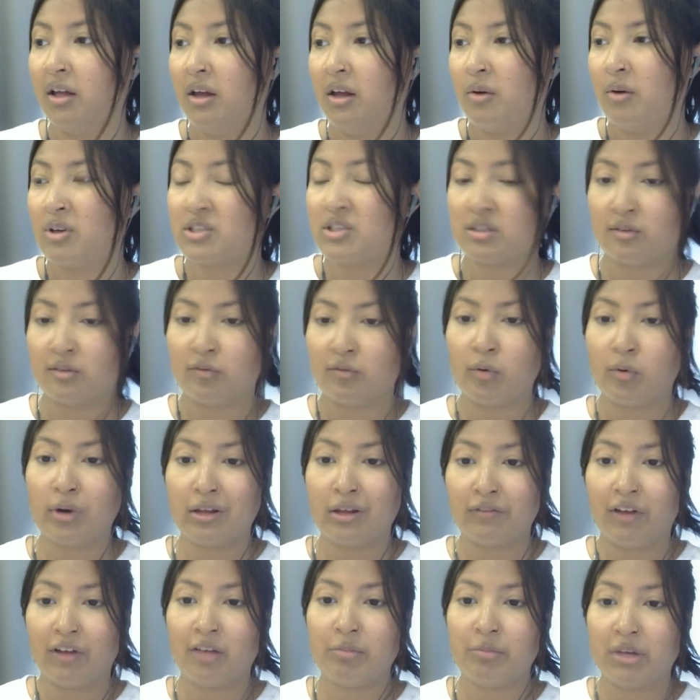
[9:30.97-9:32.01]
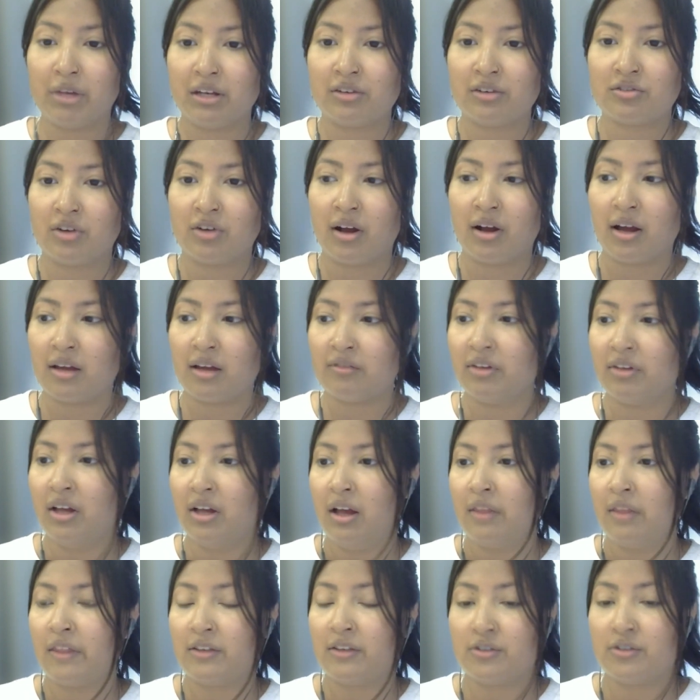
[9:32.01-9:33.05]
which is a 45-minute drive,
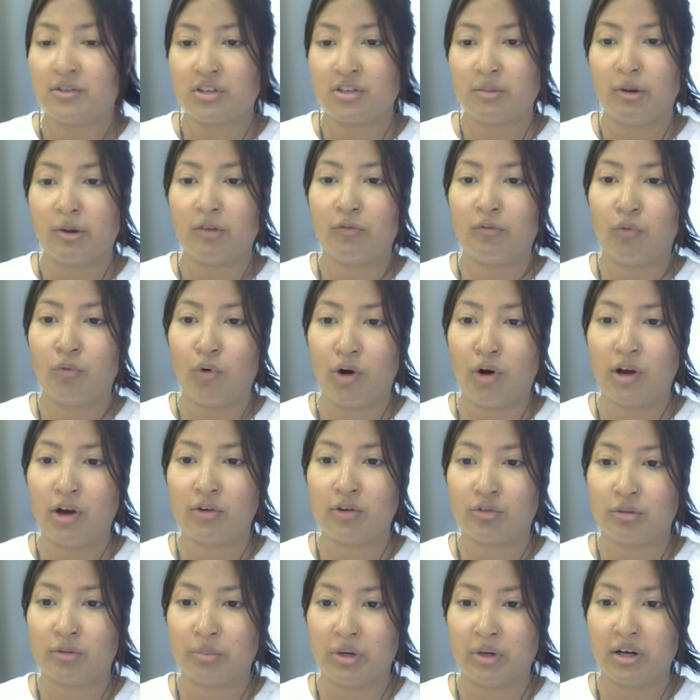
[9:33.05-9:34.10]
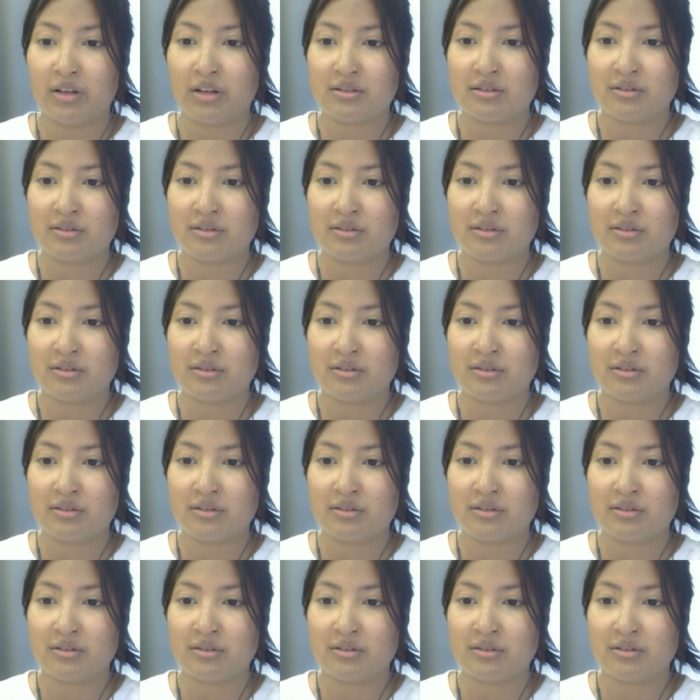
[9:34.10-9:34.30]
that's usually about 400 baht.